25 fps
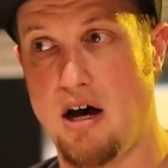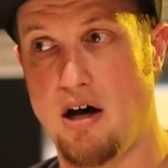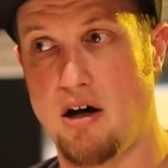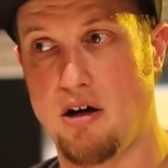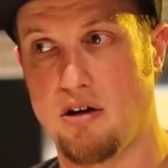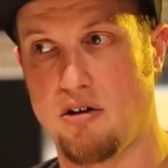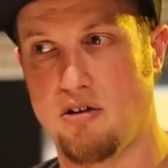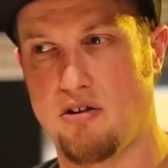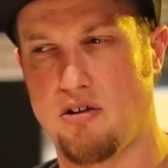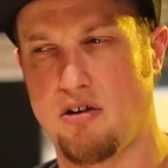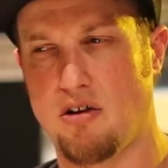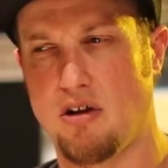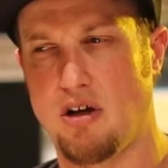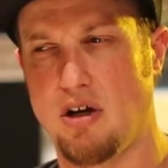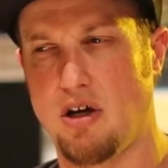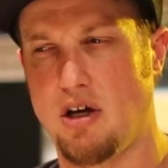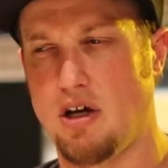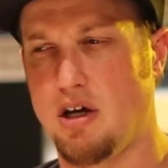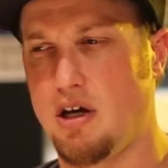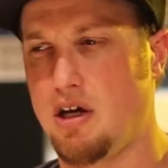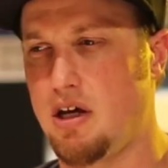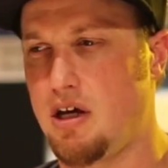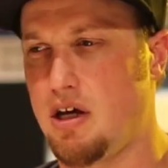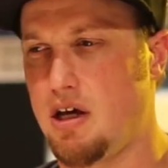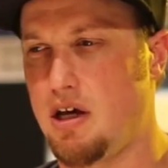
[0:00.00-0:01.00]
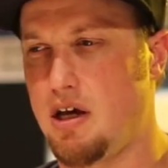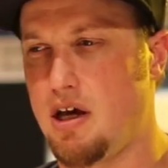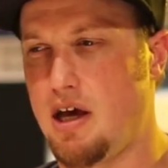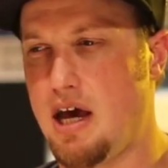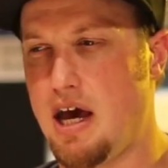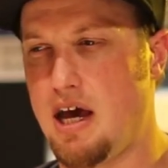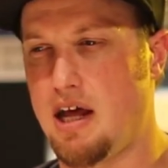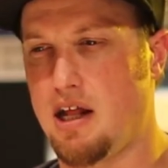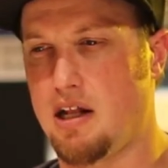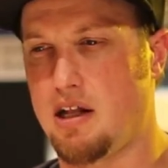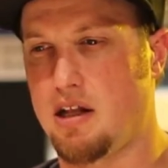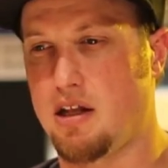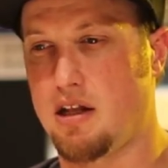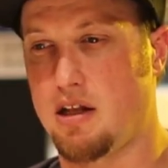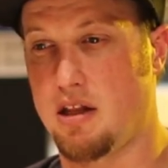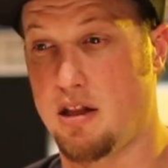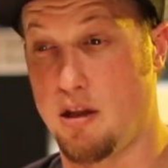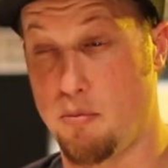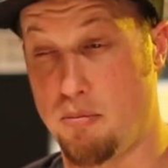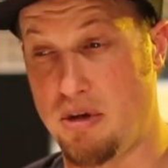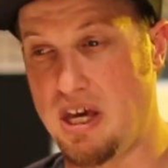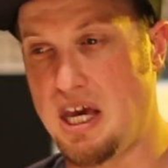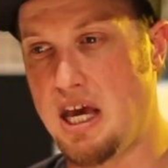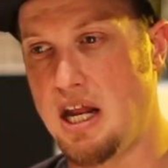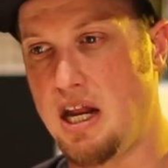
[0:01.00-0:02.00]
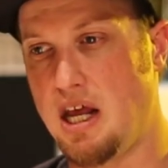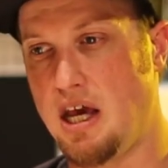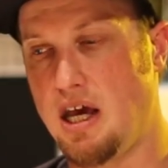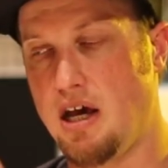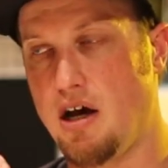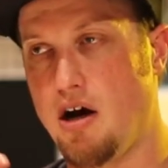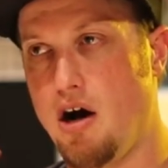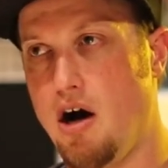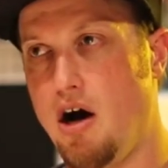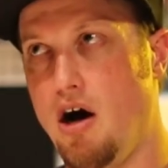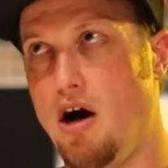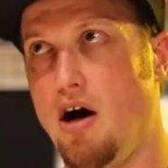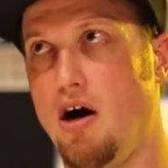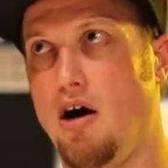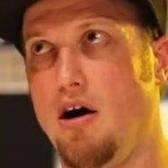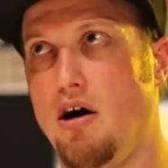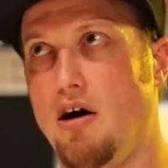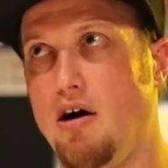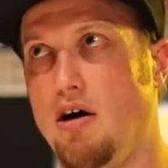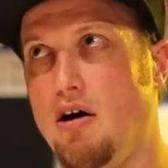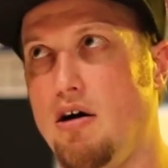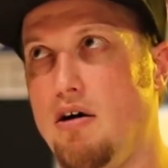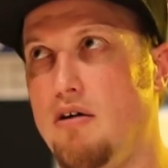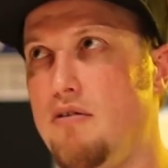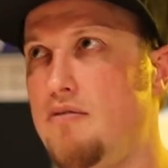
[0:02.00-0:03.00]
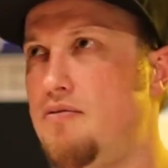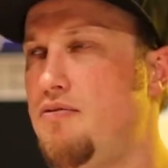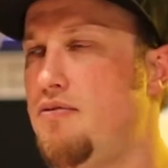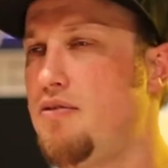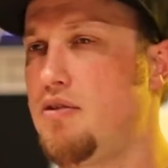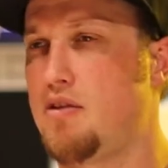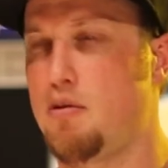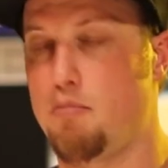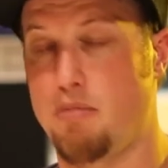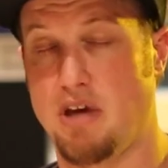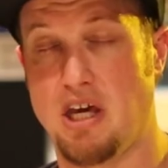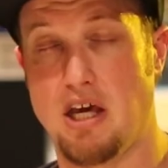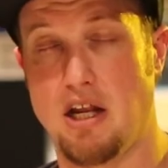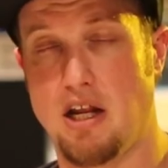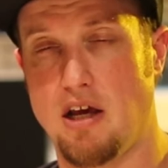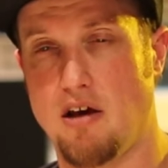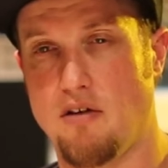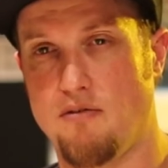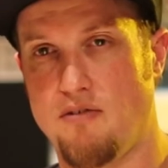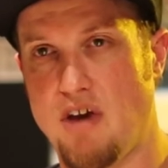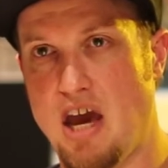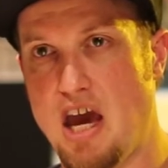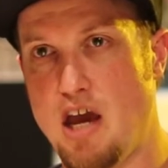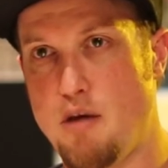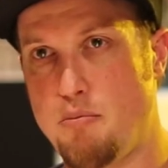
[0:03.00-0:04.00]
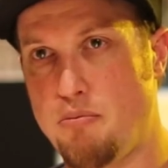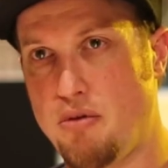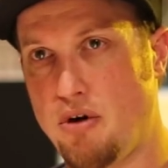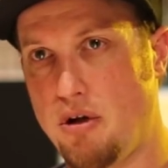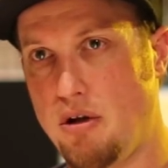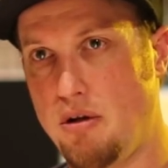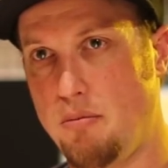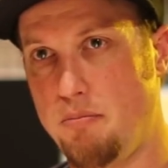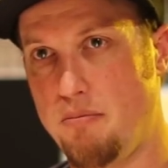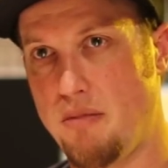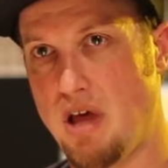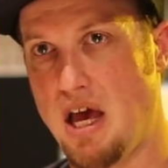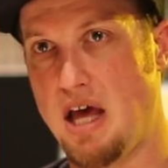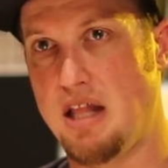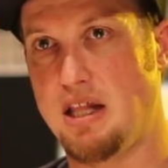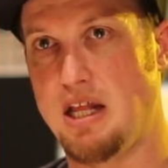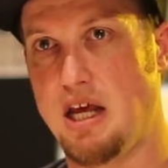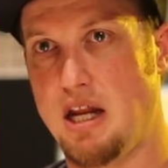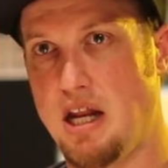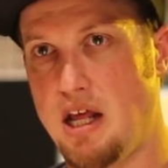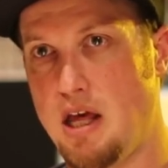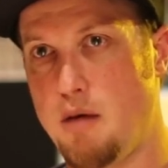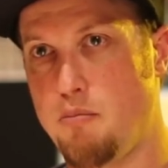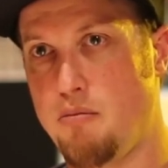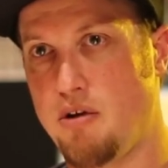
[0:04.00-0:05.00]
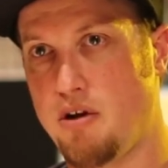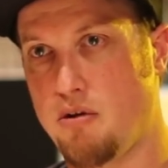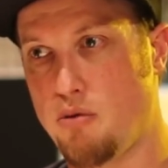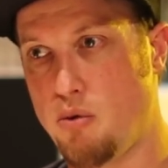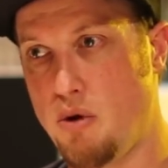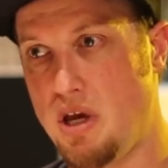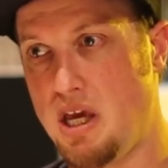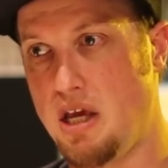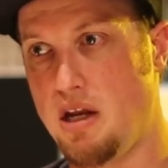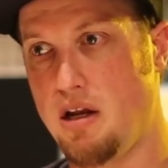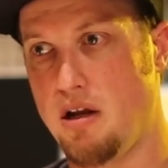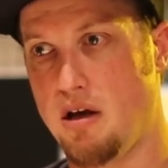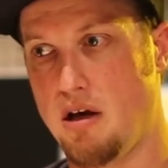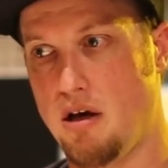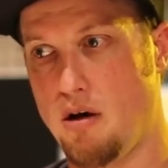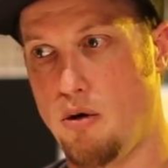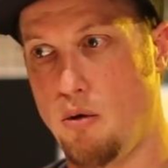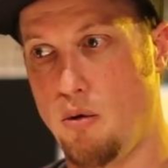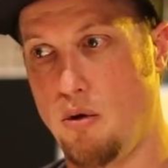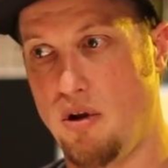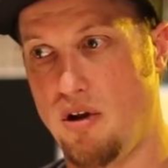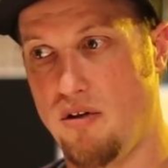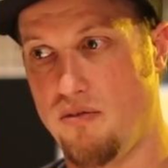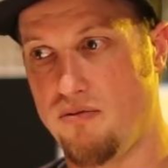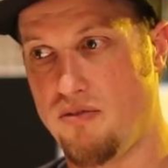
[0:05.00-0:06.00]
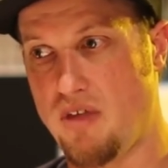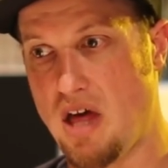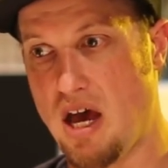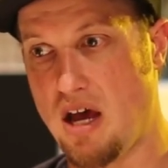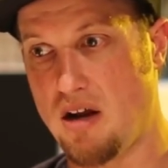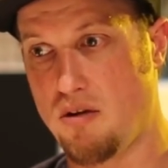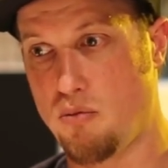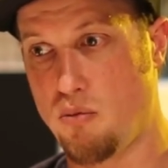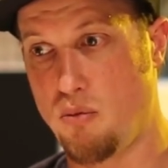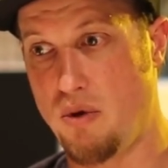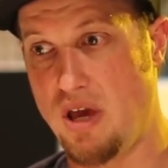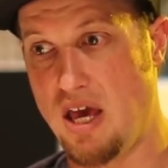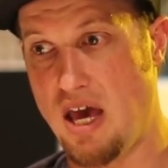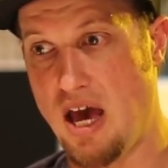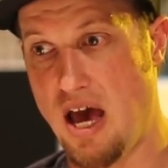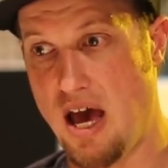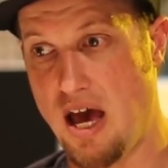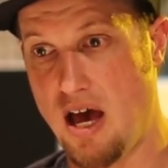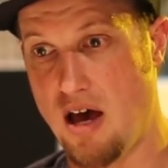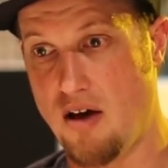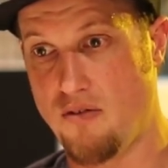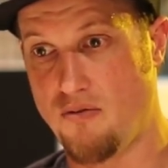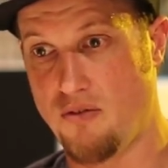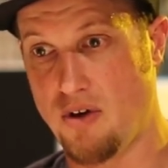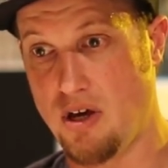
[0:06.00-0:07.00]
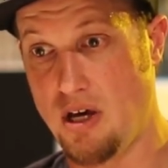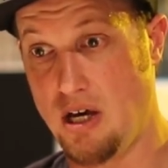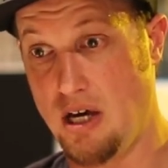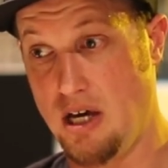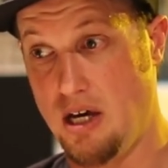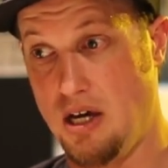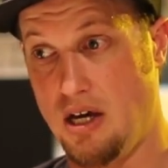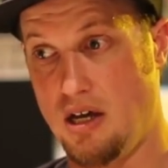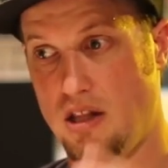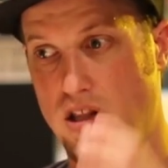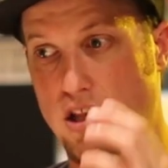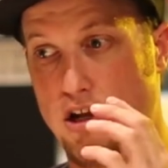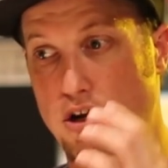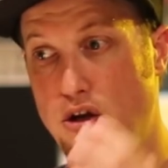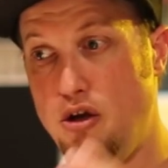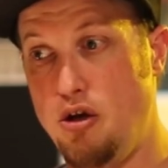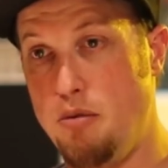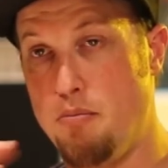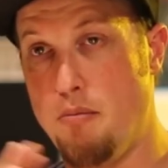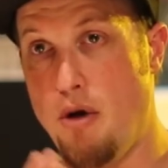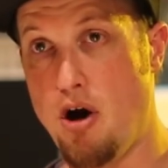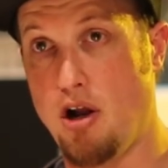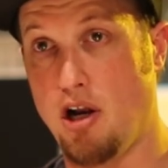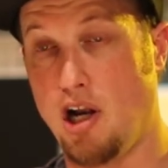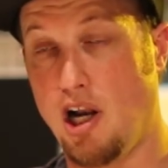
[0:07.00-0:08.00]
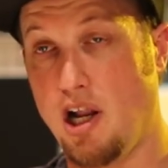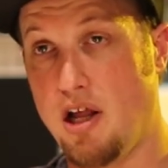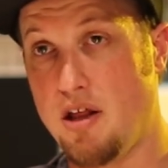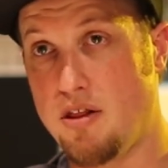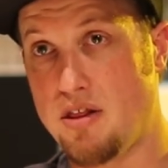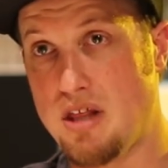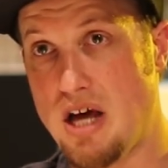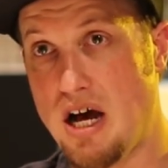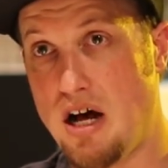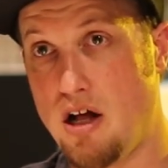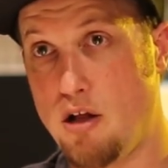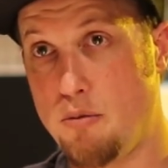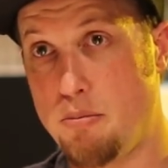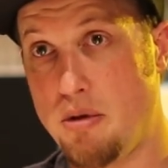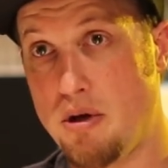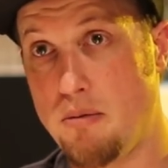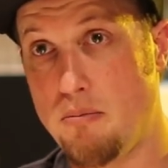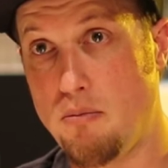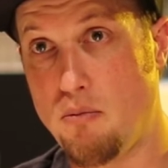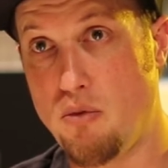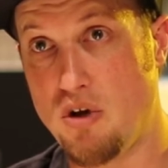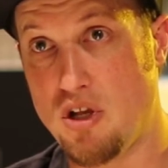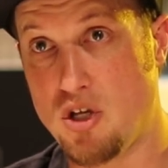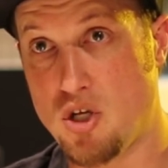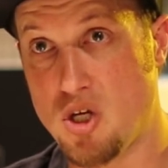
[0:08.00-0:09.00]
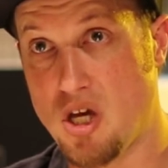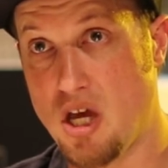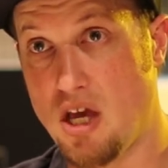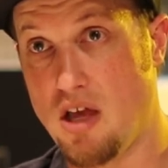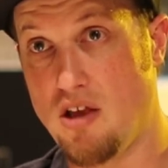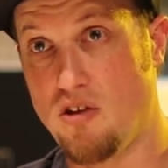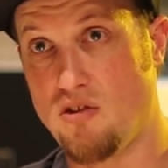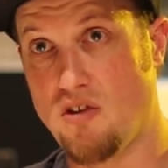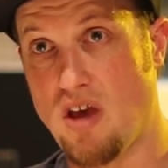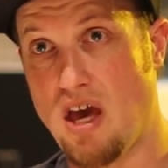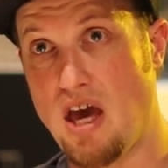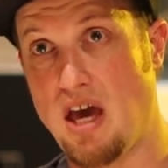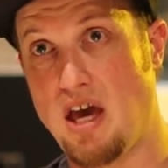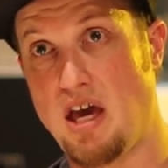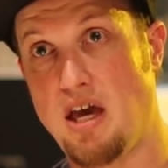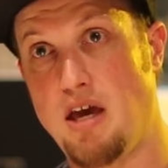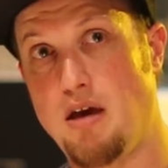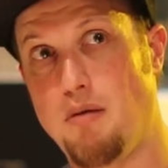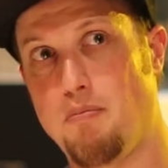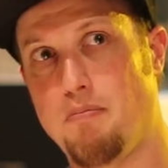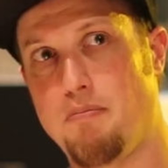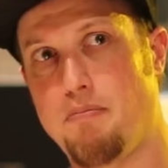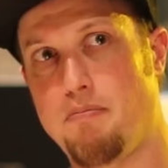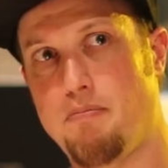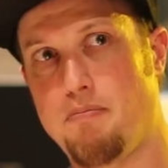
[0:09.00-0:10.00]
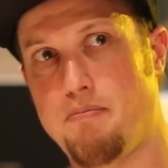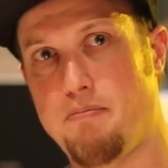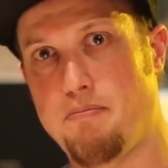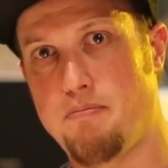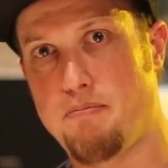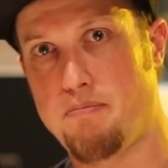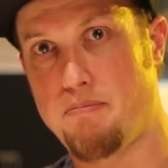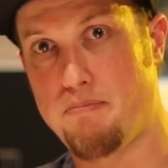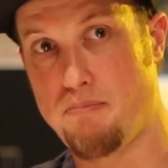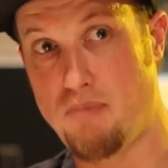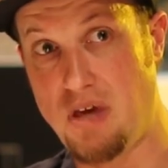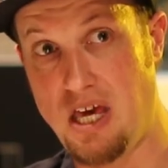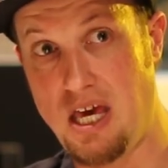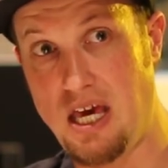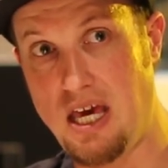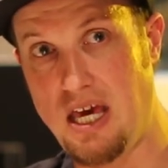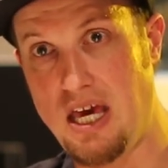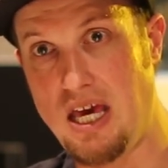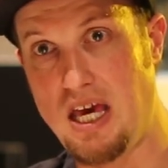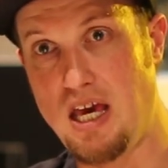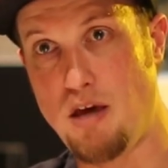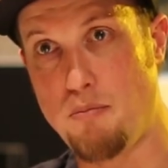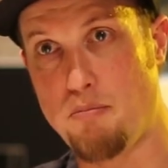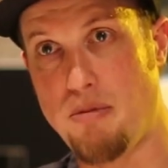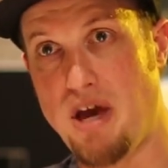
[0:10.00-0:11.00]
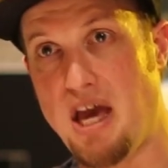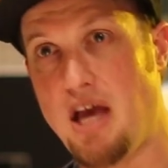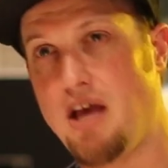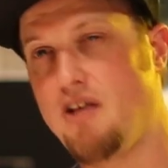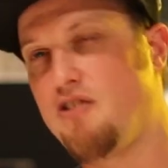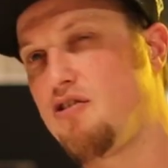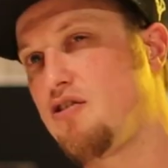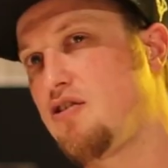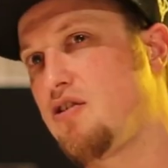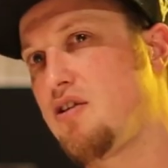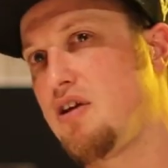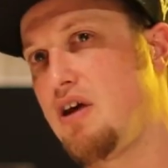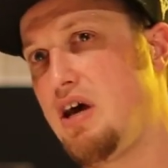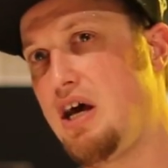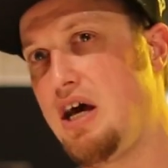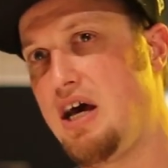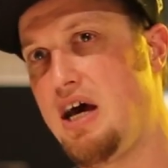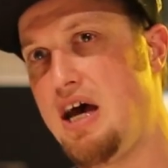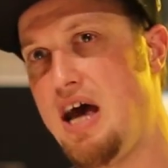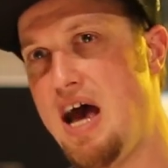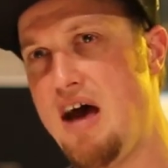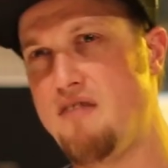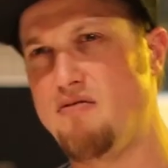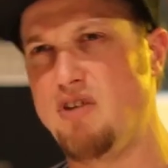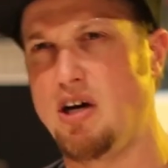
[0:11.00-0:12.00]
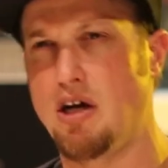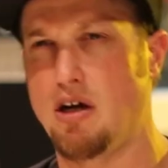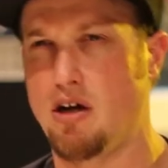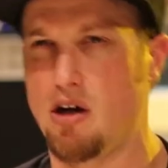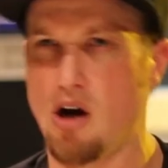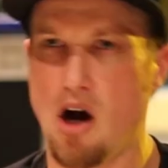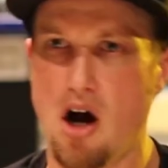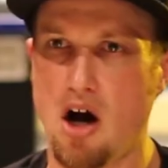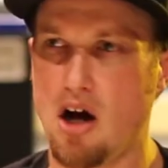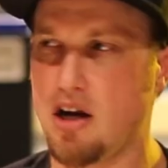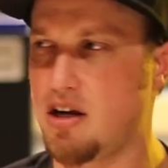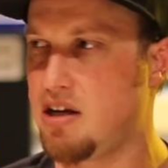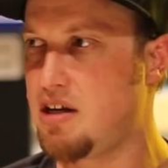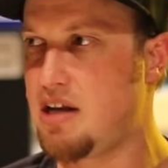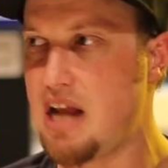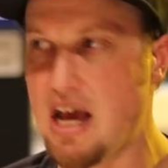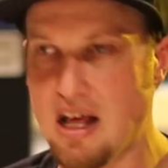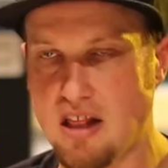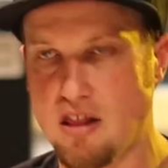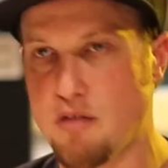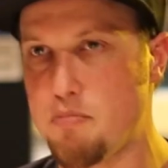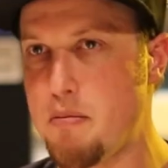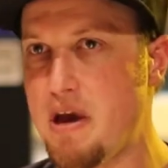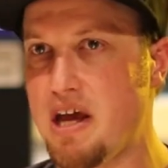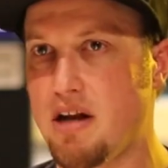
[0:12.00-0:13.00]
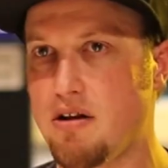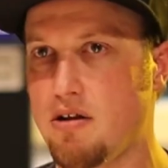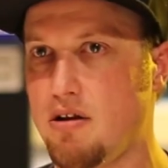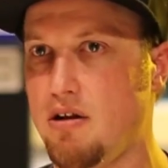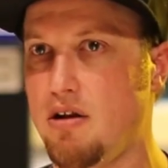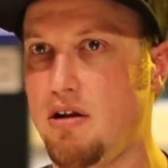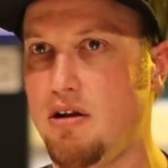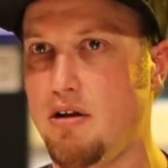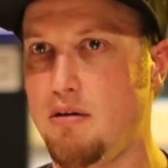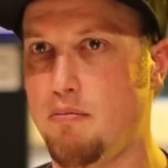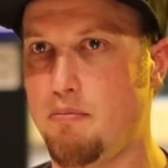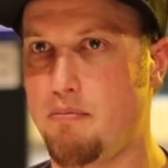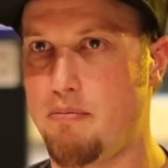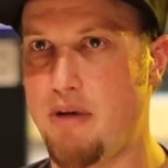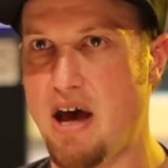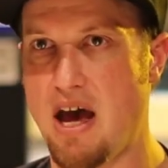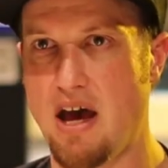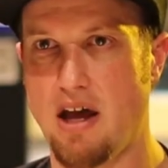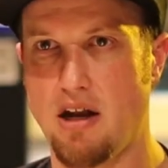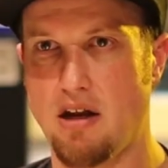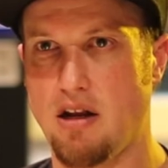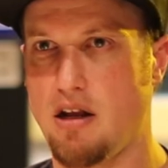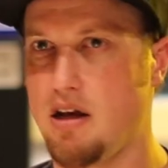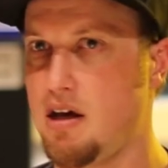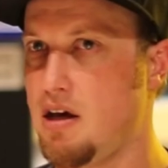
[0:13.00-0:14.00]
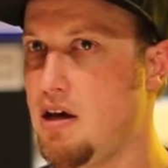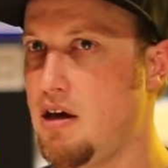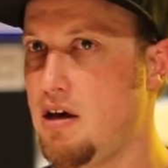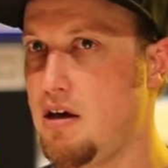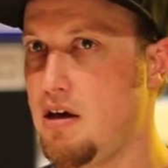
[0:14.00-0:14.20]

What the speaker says: out at the beginning of April, and then in between all of that, we have the new Monolith album, which is a PE-based avant-garde death metal band